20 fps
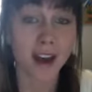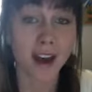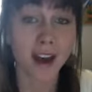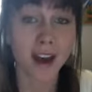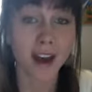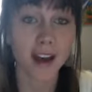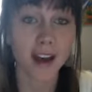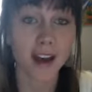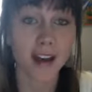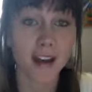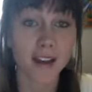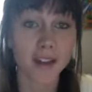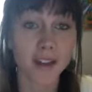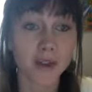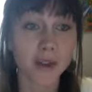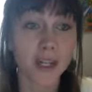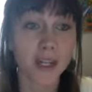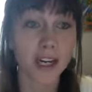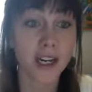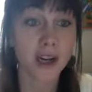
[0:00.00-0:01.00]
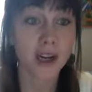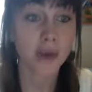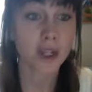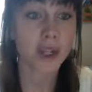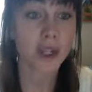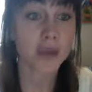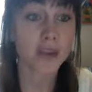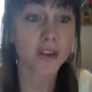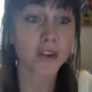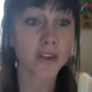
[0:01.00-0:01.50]
doTERRA
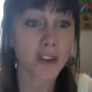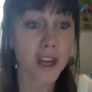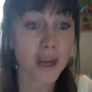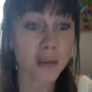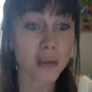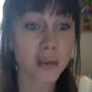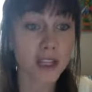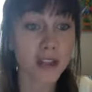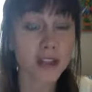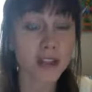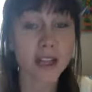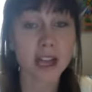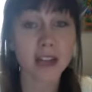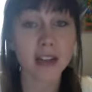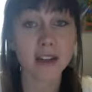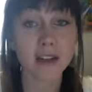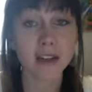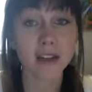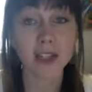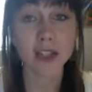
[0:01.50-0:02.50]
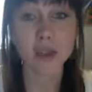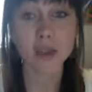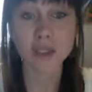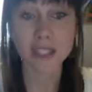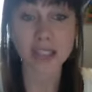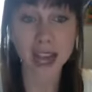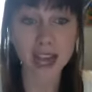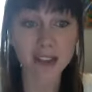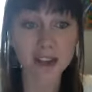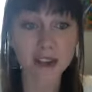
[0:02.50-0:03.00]
works with families and to use
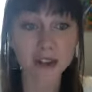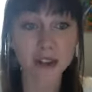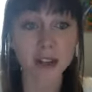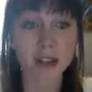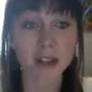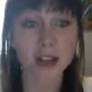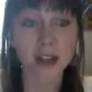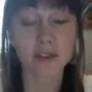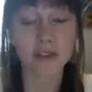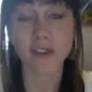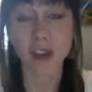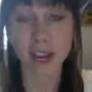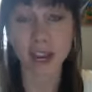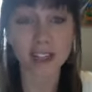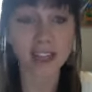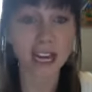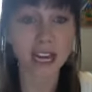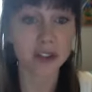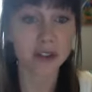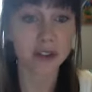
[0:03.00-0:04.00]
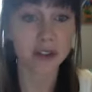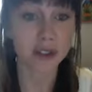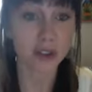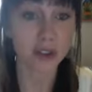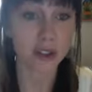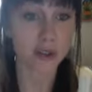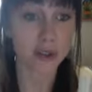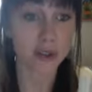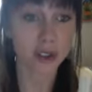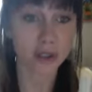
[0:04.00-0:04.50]
natural and find natural
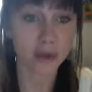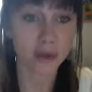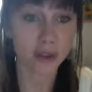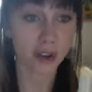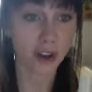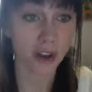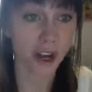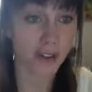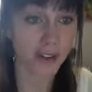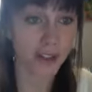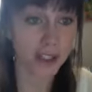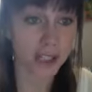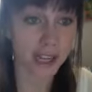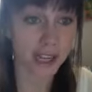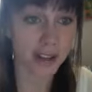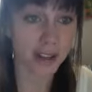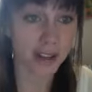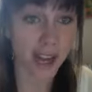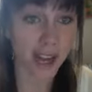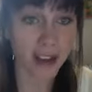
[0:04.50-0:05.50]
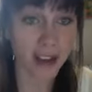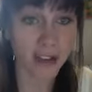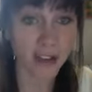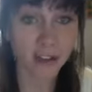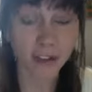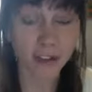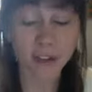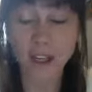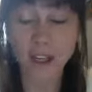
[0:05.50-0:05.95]
solutions for their everyday life.